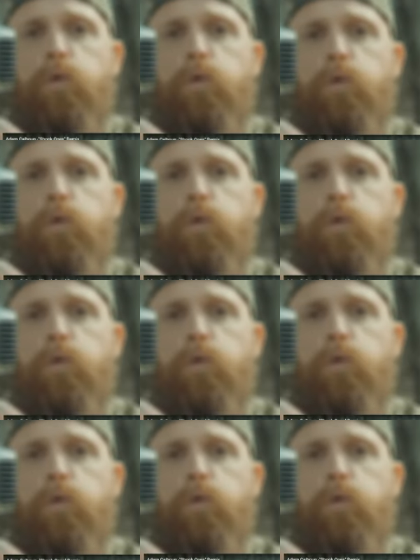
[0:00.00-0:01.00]

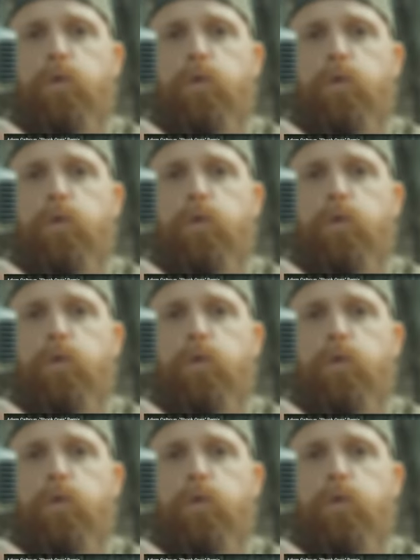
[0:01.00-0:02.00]

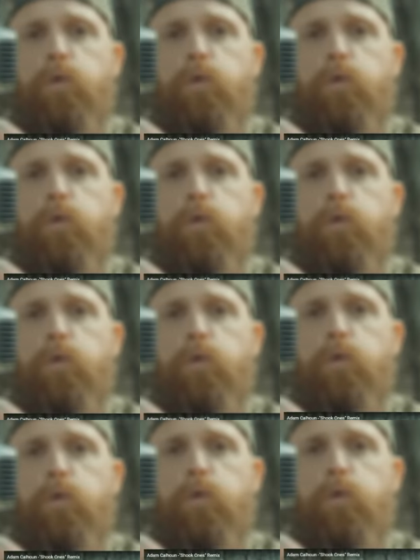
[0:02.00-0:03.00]
[no speech]